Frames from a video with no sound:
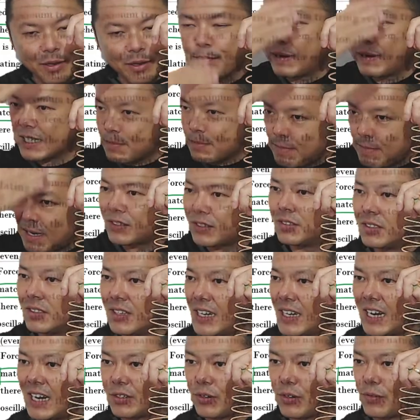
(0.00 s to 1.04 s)
must match to the
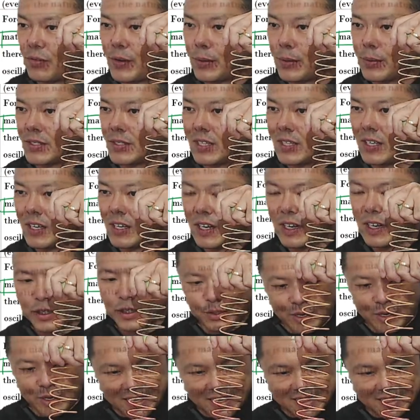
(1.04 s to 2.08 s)
natural frequency. So
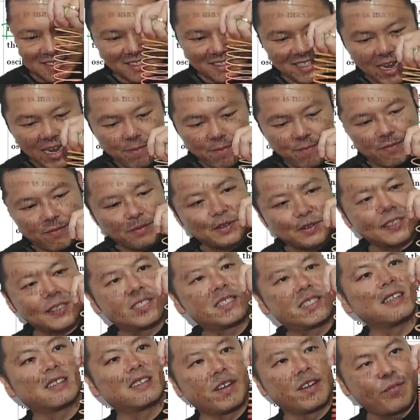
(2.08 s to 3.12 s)
at some
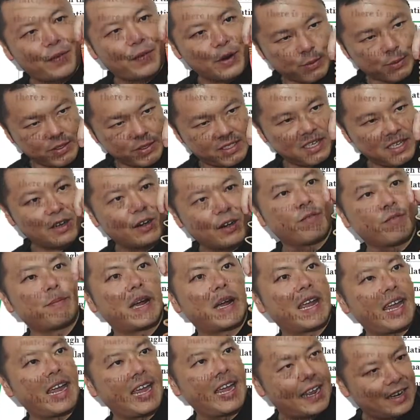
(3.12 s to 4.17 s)
certain frequency of my
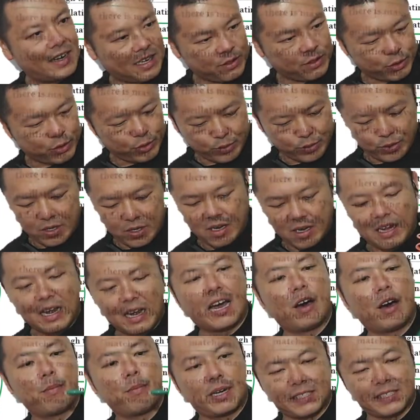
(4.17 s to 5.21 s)
hand, I don't know
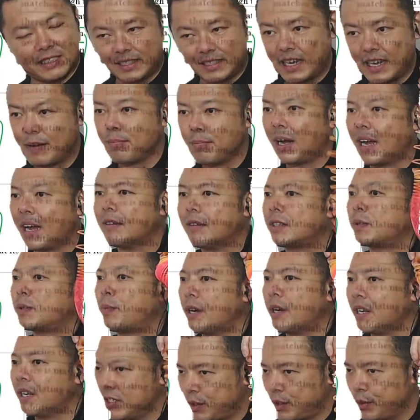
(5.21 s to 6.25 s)
how much is that, my
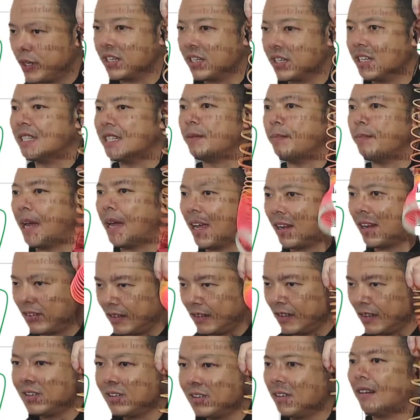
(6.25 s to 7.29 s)
spring is doing this mad,
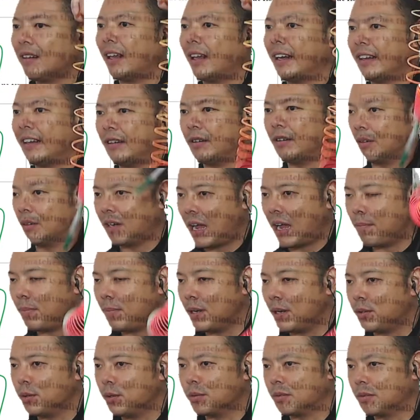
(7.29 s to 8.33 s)
like
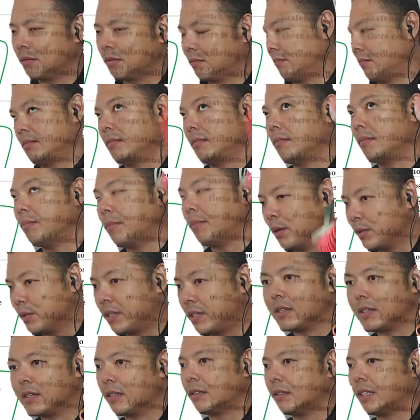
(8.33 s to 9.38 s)
amplitude
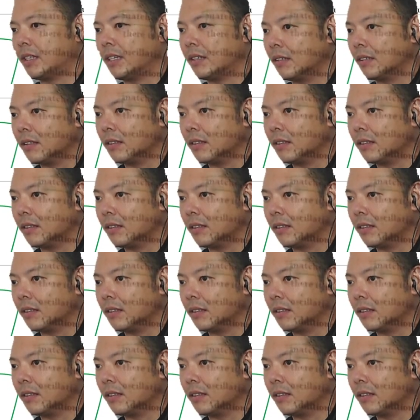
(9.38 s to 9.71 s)
bouncing thing.